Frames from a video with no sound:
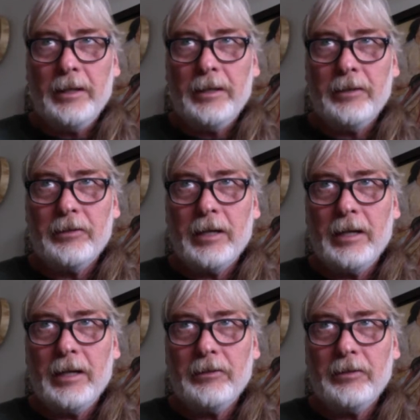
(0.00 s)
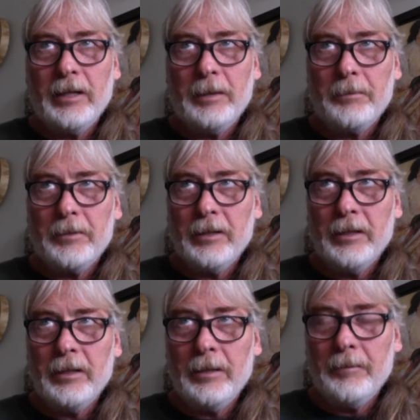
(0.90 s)
this concept
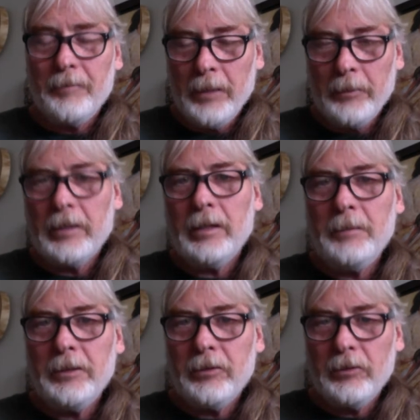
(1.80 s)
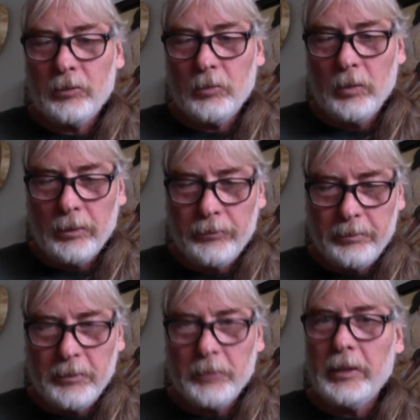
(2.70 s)
uh, that we come into this world
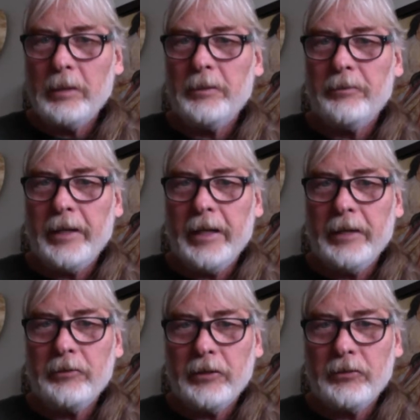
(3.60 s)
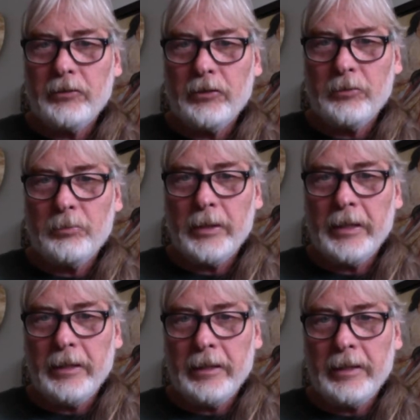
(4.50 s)
from the realm of the ancestors,
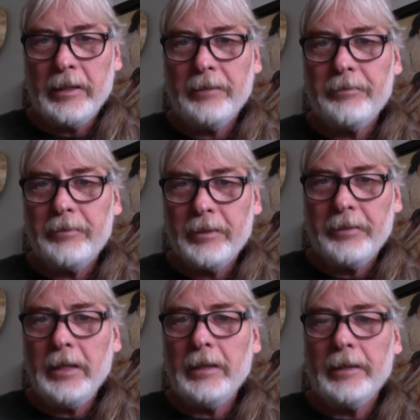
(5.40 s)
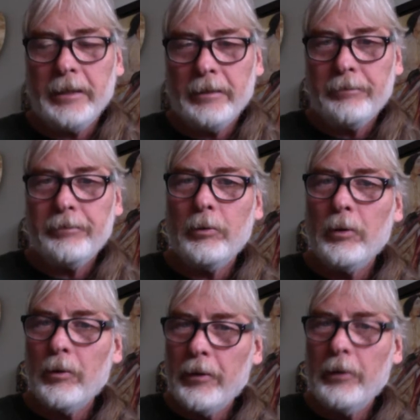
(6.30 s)
bringing a gift of healing
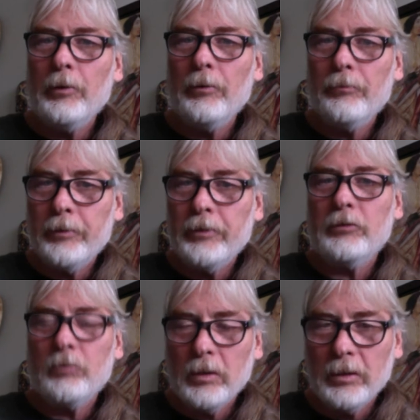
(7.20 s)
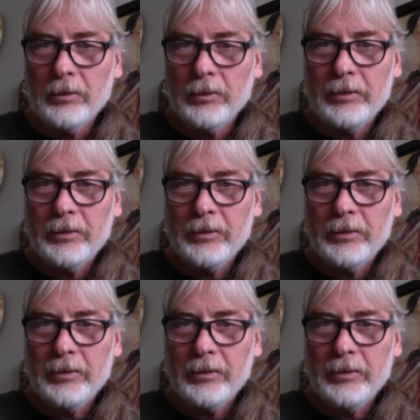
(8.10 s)
for the for this world.